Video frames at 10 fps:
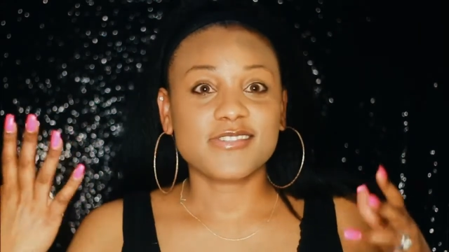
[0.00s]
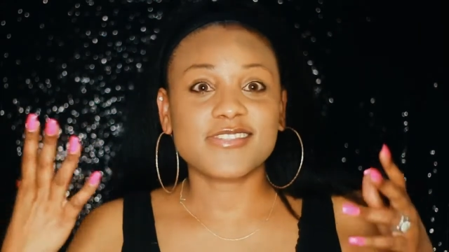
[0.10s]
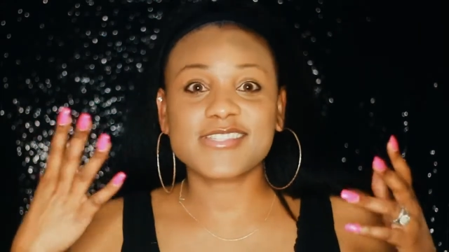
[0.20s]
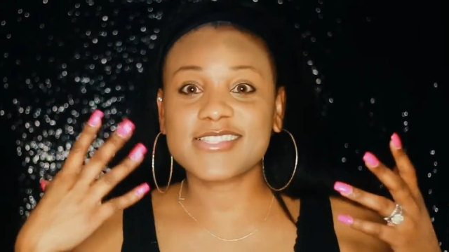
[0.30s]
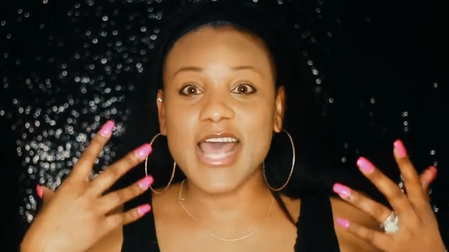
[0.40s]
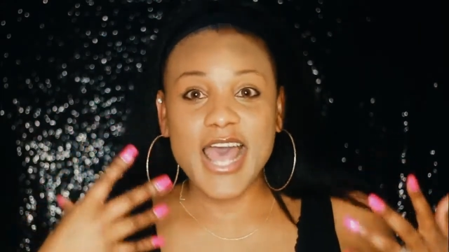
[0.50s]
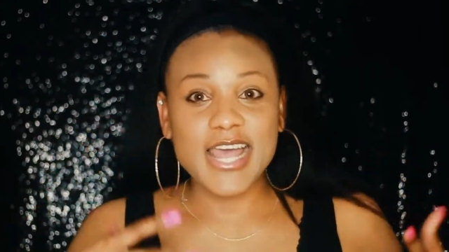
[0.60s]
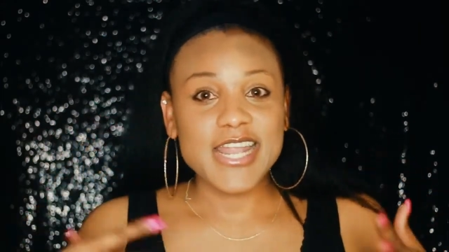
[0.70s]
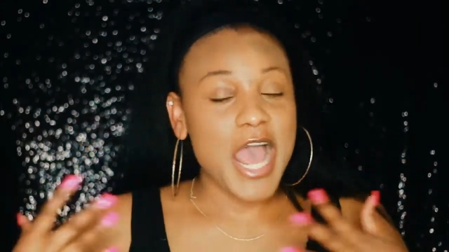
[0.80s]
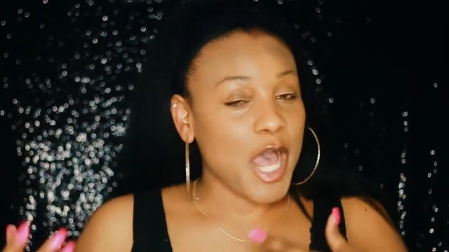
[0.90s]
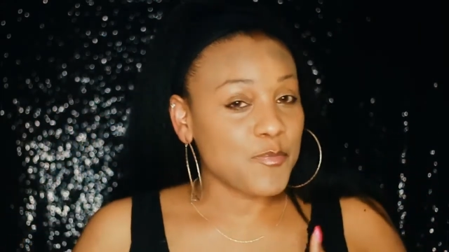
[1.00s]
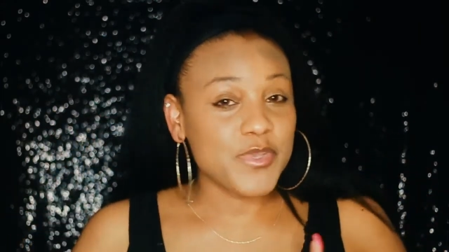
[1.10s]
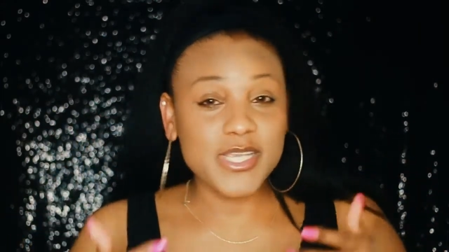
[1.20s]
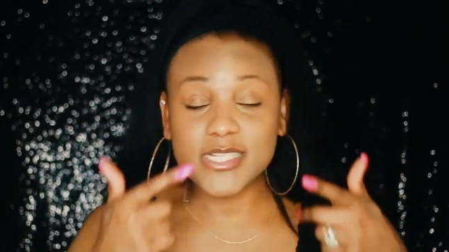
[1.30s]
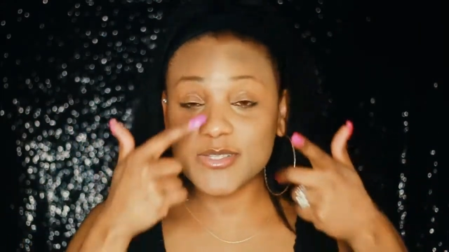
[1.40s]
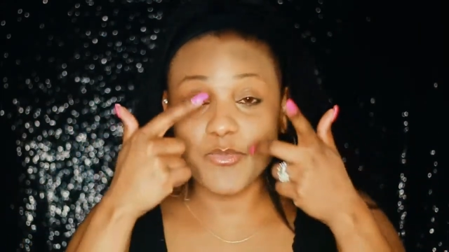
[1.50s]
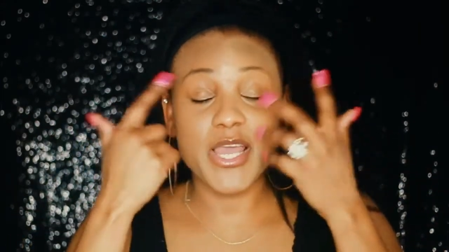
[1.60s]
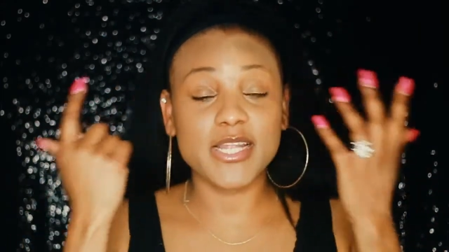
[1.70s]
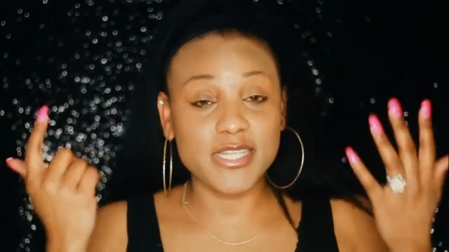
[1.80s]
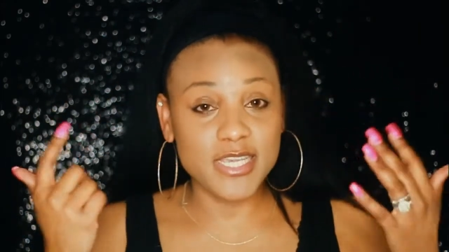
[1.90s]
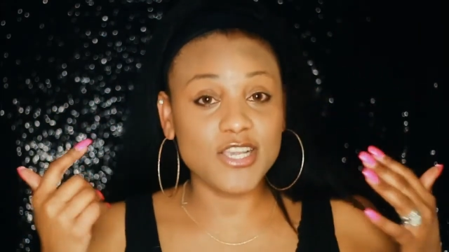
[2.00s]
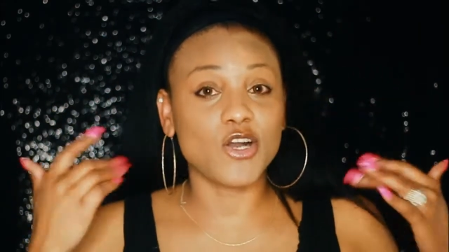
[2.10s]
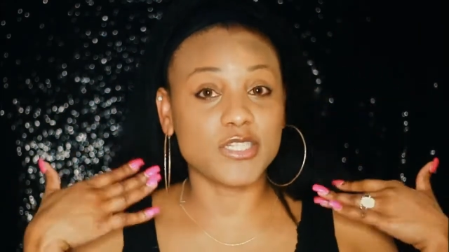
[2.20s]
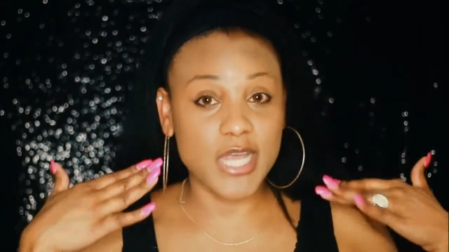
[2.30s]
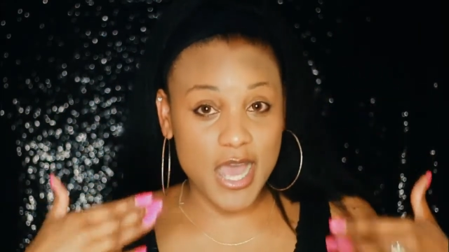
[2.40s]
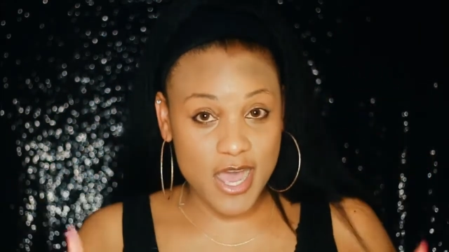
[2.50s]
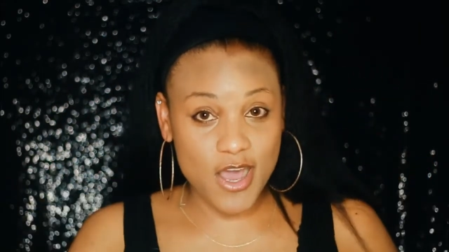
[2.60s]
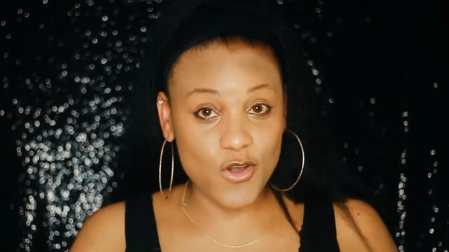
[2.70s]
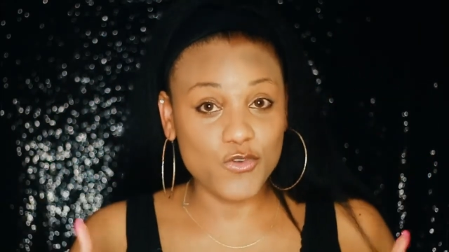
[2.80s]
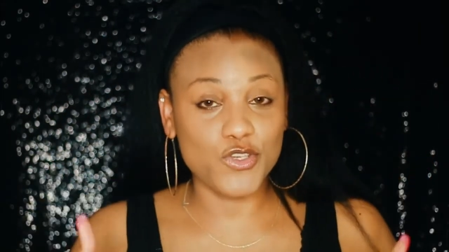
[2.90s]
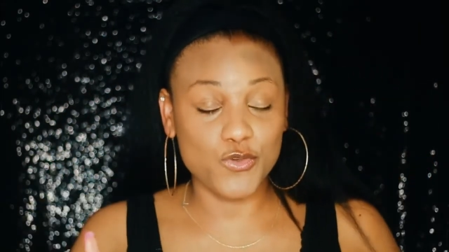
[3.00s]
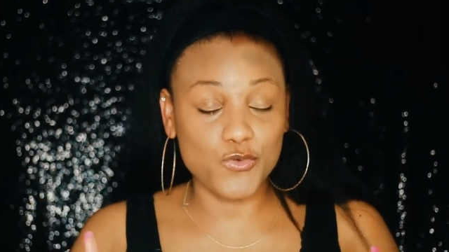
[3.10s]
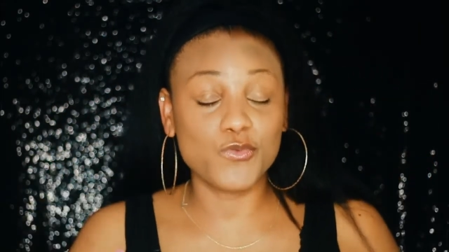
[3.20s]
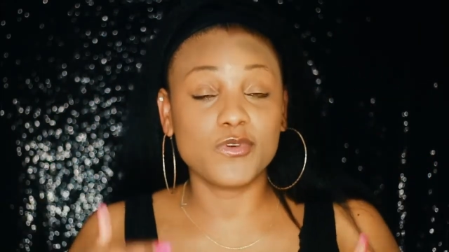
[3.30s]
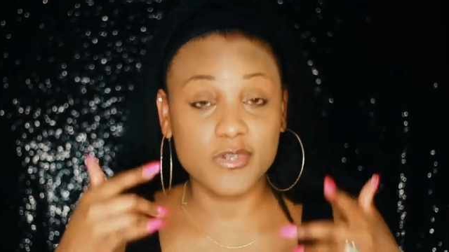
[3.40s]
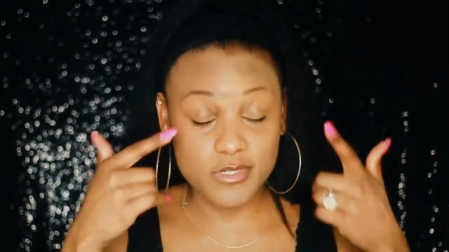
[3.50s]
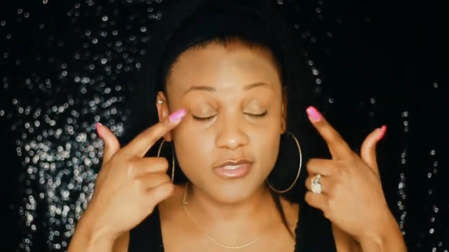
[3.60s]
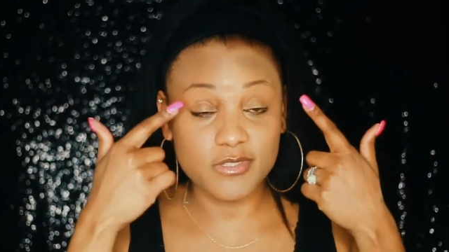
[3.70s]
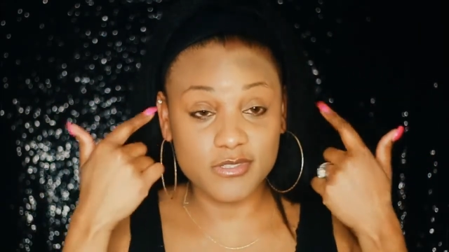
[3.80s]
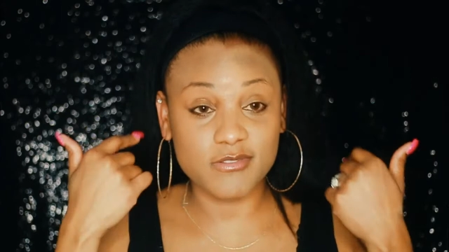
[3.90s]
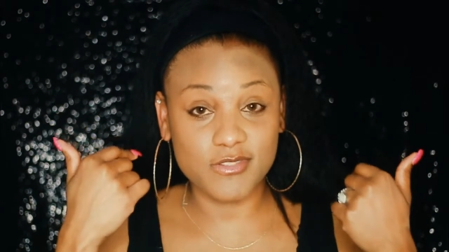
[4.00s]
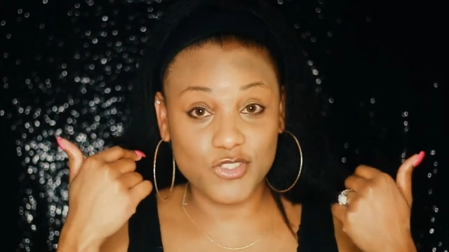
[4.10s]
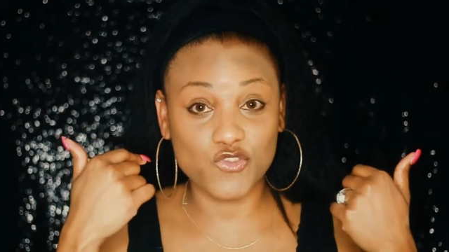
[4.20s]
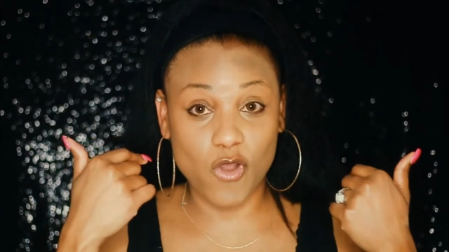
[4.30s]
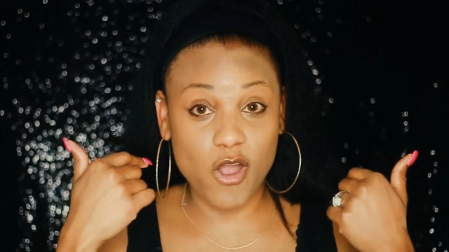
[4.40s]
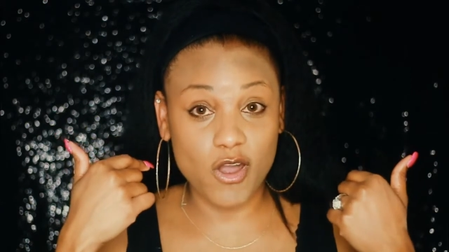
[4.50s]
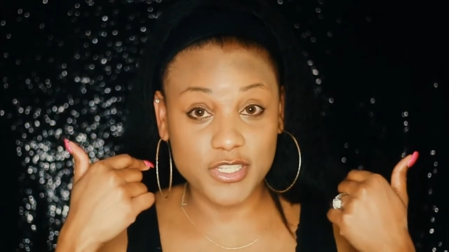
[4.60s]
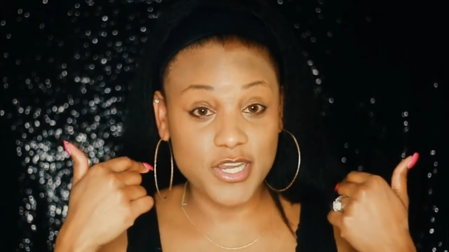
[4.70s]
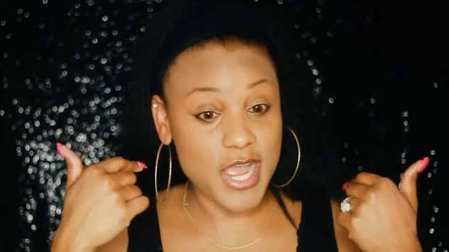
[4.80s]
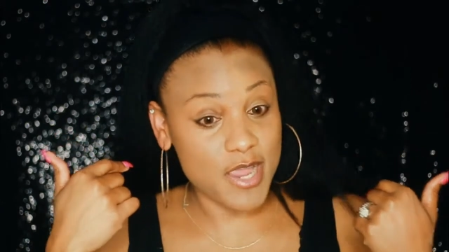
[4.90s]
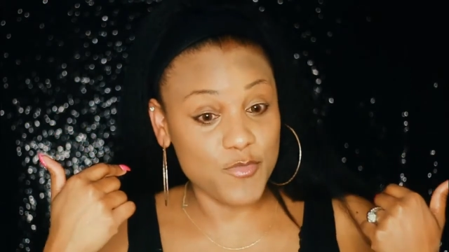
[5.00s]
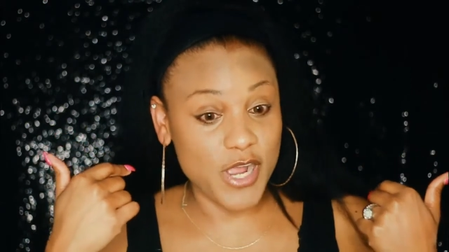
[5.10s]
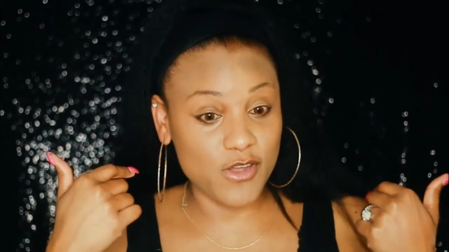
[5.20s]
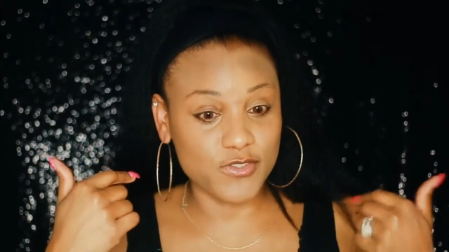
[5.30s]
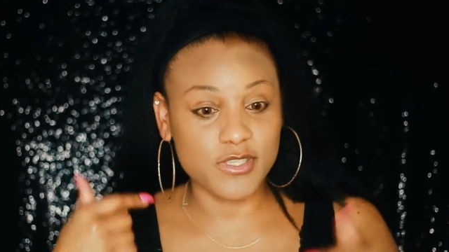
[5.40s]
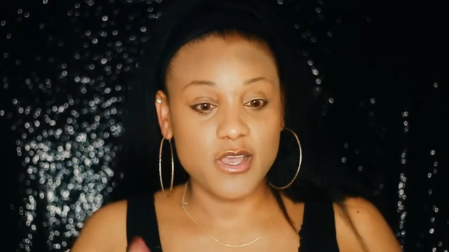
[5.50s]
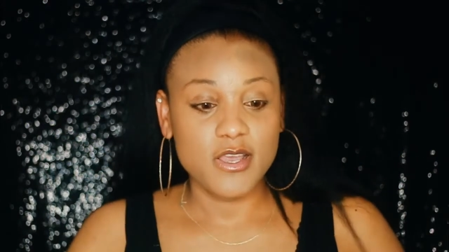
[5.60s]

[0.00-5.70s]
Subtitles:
sad, happy, depending on how you draw on your eyebrows.